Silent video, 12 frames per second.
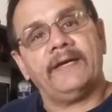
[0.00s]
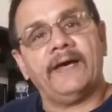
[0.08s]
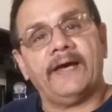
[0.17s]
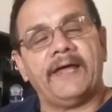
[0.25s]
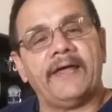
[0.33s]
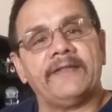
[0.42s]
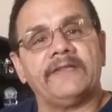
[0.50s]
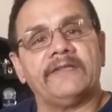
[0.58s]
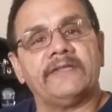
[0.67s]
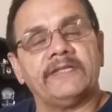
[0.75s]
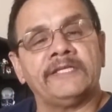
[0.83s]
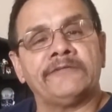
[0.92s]

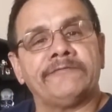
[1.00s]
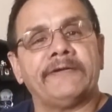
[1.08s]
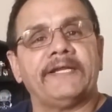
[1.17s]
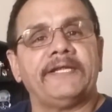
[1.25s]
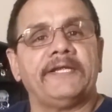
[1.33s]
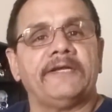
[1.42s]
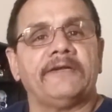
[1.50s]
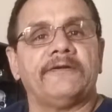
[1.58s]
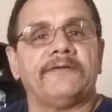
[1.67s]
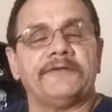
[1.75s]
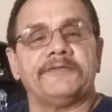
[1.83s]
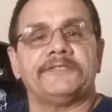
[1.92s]
on this fan
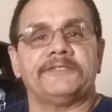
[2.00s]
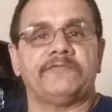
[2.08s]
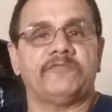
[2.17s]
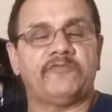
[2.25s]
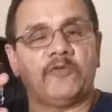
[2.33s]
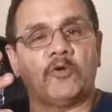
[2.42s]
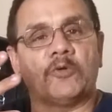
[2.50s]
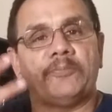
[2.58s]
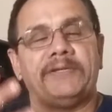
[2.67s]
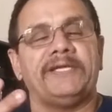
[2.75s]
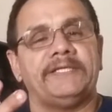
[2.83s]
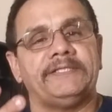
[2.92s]
here, there's 4
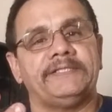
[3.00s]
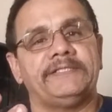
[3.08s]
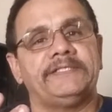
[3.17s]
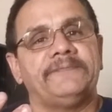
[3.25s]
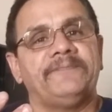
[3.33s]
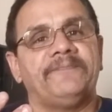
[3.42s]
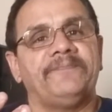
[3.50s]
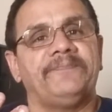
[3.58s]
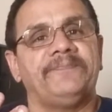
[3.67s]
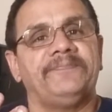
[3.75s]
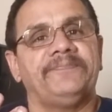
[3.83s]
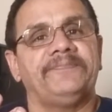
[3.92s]
pins
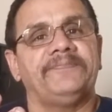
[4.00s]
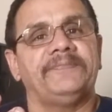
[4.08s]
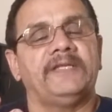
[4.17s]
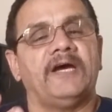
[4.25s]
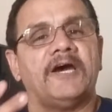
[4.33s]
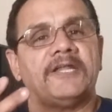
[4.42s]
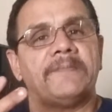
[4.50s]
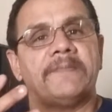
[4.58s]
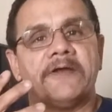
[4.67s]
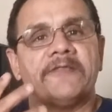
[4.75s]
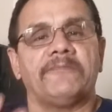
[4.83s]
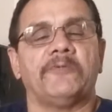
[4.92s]
on a
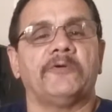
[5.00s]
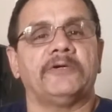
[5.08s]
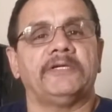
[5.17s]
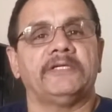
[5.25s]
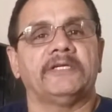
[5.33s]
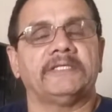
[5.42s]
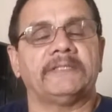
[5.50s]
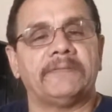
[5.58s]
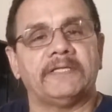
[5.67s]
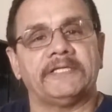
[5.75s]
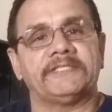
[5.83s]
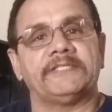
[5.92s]
motherboard, because it
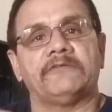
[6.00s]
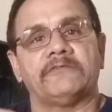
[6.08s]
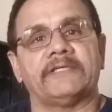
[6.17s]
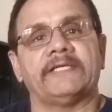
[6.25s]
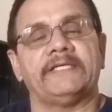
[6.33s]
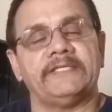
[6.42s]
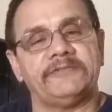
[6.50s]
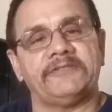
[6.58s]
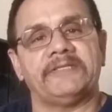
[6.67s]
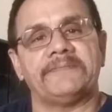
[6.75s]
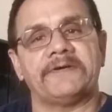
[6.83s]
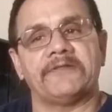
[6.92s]
plugs in right into
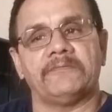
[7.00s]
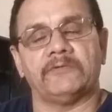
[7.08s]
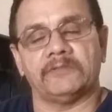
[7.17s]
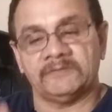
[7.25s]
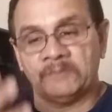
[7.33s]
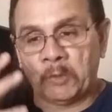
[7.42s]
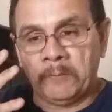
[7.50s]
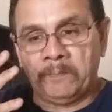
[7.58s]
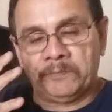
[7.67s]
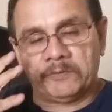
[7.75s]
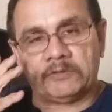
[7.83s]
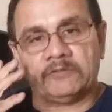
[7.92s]
the motherboard.
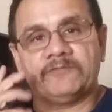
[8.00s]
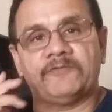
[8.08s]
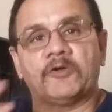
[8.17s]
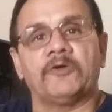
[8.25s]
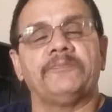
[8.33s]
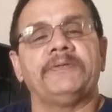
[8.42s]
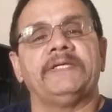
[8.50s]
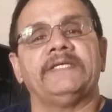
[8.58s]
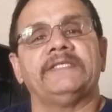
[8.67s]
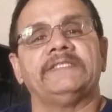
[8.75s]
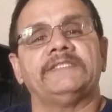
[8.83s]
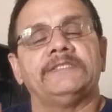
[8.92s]
There's 4
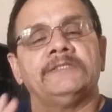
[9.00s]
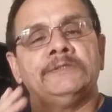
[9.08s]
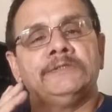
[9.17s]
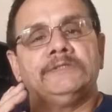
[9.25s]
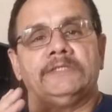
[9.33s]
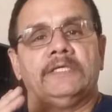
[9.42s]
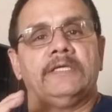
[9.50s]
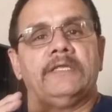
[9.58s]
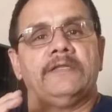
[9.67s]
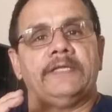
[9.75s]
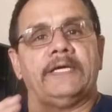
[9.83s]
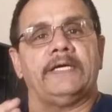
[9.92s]
pins
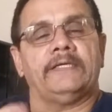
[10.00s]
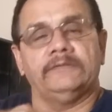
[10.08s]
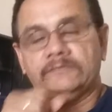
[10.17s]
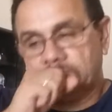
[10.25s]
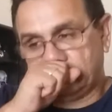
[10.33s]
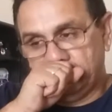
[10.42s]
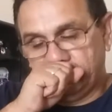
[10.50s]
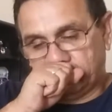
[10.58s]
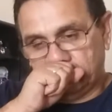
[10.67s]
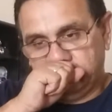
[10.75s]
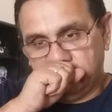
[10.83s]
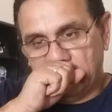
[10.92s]
that
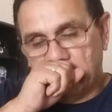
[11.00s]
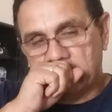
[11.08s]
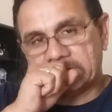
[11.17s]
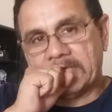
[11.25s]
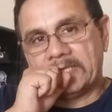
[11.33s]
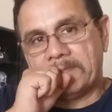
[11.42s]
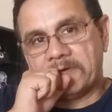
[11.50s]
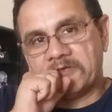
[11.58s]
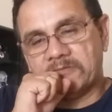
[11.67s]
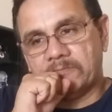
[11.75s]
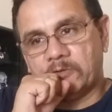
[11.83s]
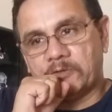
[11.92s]
goes on the
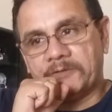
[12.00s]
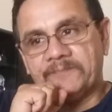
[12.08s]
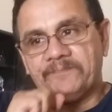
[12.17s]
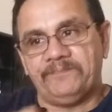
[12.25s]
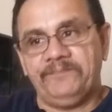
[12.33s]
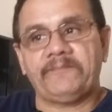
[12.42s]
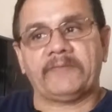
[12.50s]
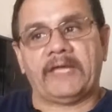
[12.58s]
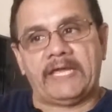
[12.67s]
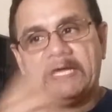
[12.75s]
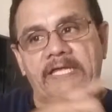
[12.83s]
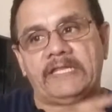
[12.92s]
motherboard,
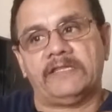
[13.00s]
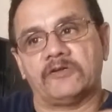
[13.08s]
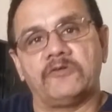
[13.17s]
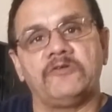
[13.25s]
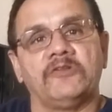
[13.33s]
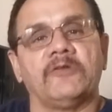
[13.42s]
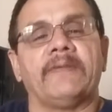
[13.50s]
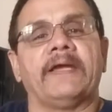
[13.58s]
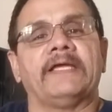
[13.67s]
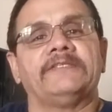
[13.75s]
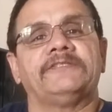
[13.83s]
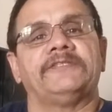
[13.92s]
and the Cooler
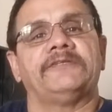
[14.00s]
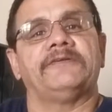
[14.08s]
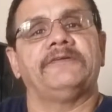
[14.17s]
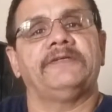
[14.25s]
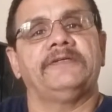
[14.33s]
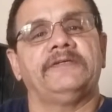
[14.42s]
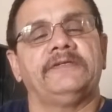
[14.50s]
Master